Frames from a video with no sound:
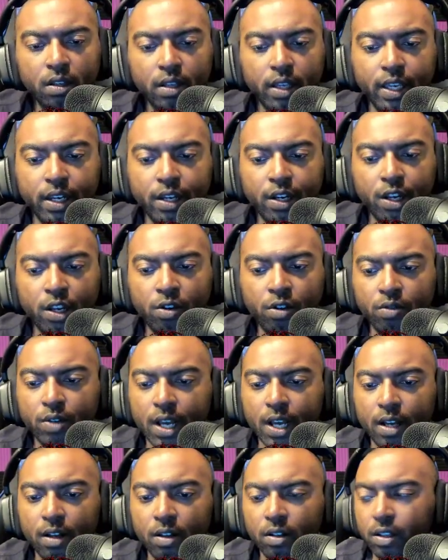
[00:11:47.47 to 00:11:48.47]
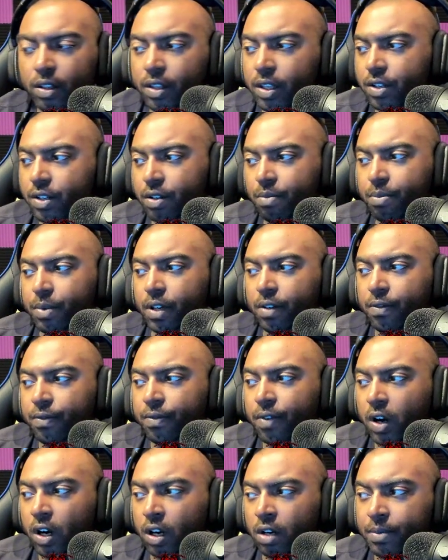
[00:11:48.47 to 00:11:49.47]
And no, not all of these are being
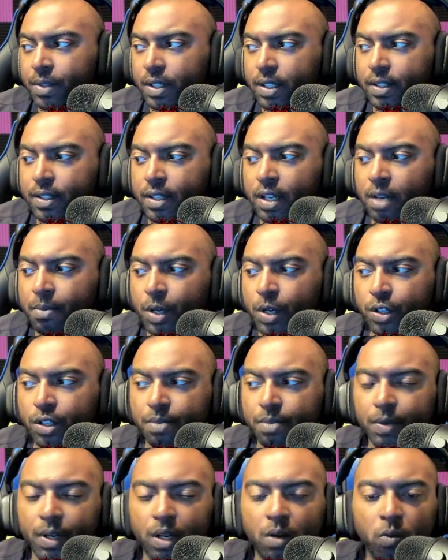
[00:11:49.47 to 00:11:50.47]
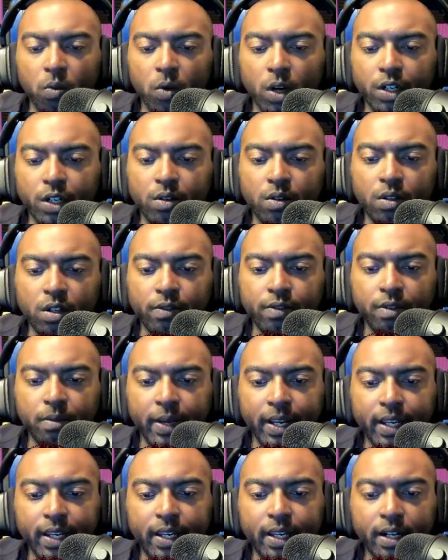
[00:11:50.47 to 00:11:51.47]
farmed. Some are just being worked on from
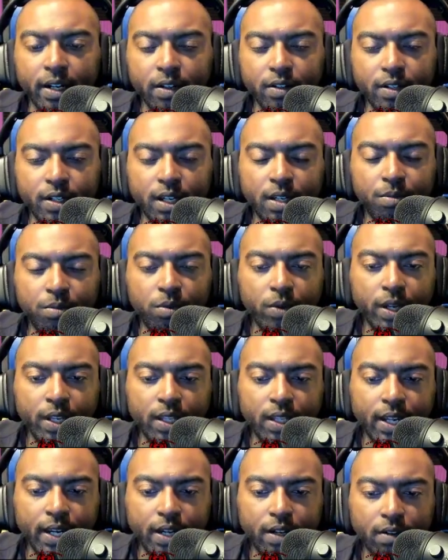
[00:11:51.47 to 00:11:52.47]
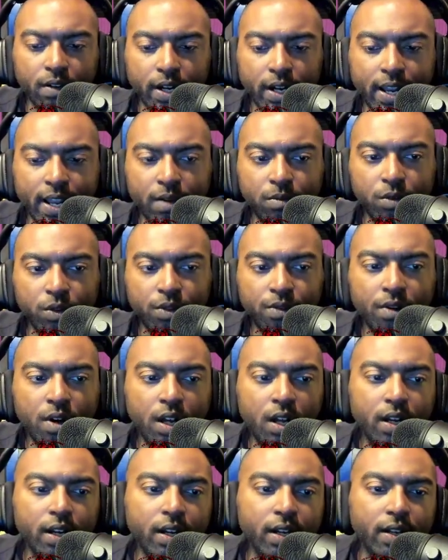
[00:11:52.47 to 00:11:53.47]
a gear standpoint, like Grand Admiral
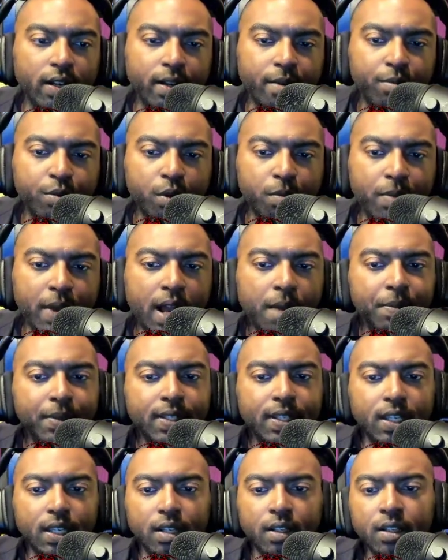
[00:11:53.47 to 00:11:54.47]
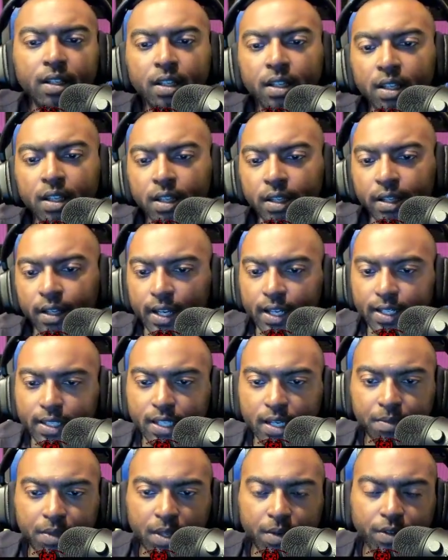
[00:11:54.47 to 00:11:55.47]
Thrawn and Emperor Palpatine.
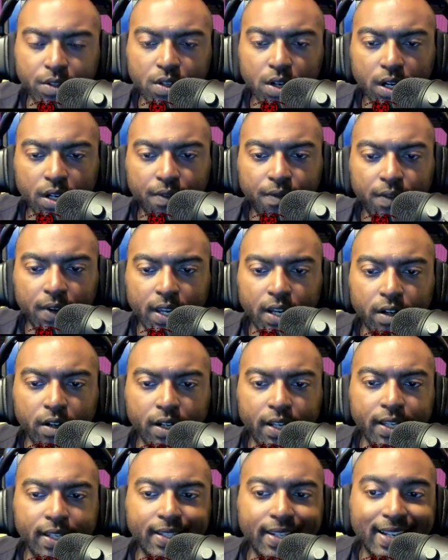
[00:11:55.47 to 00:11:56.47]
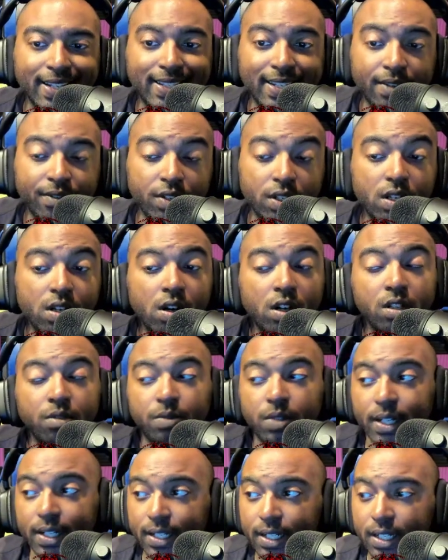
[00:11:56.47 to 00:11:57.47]
Same thing with Darth Vader. He is at 7 stars,
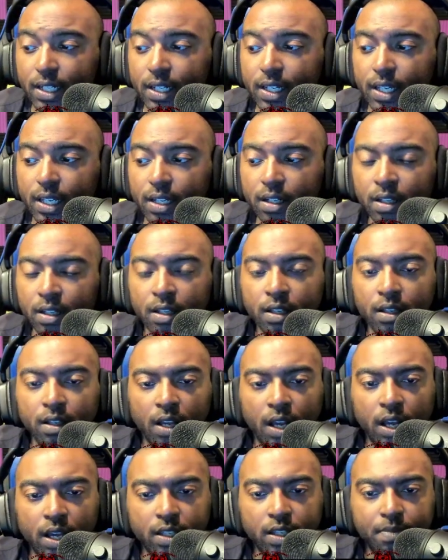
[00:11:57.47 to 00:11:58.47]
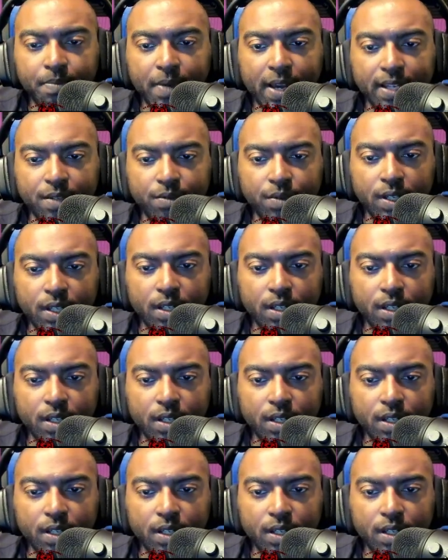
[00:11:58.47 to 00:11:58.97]
which I did get this past week.